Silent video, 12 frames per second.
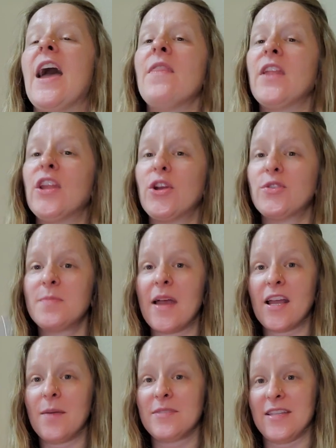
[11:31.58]
then it goes
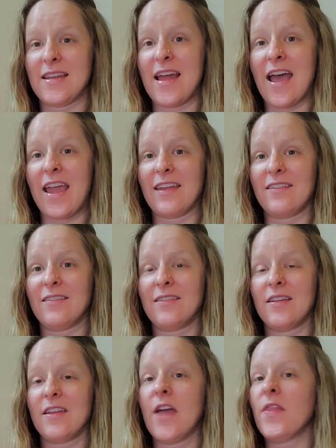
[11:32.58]
back up to 9,
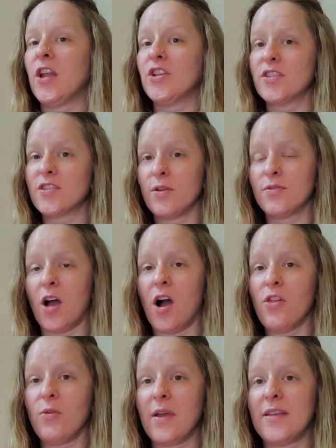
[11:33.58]
and then it just goes
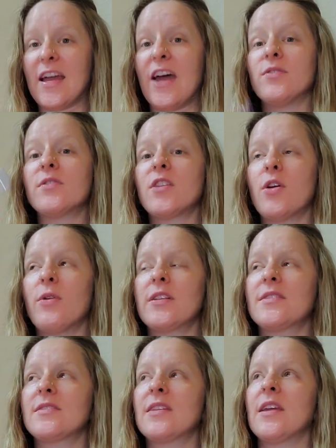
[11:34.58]
all the way down. So
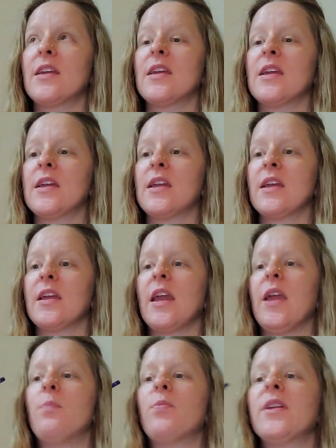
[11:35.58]

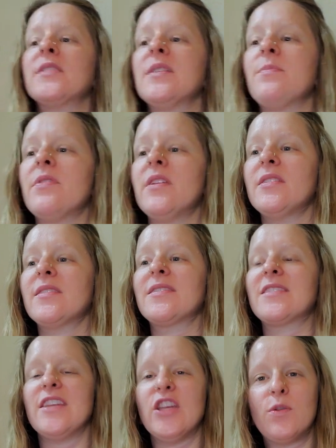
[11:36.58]
it brings up
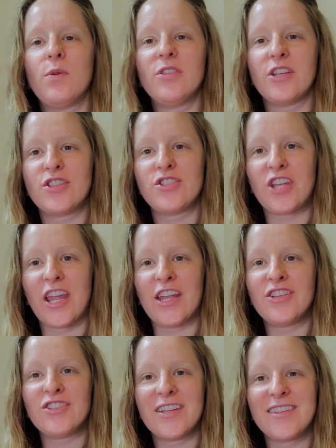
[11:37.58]
this equal
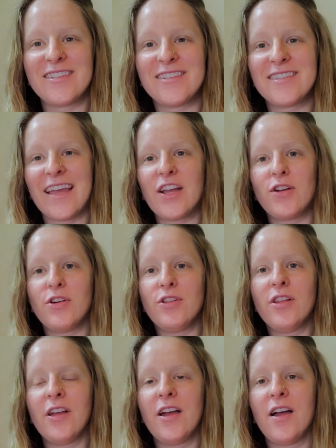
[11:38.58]
exchange, like this
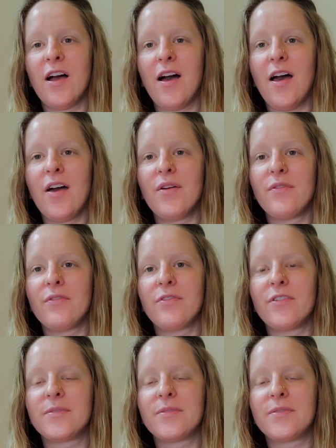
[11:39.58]
cycle of